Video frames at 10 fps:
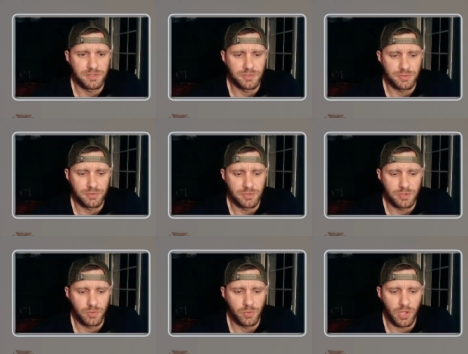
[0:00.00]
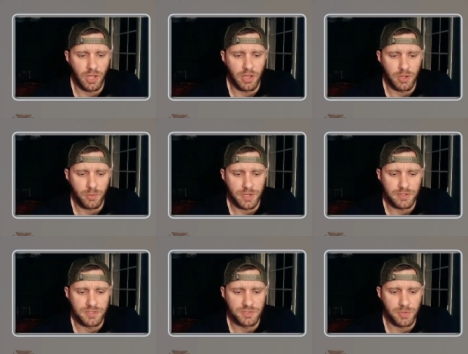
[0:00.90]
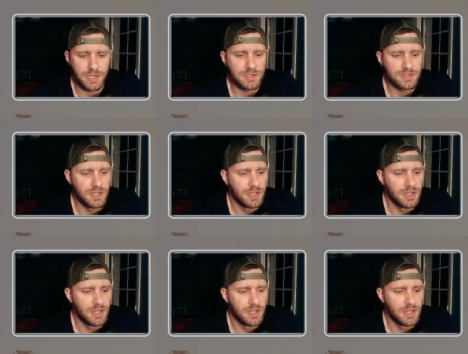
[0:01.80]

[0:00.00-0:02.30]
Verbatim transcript: to uh, weird squares.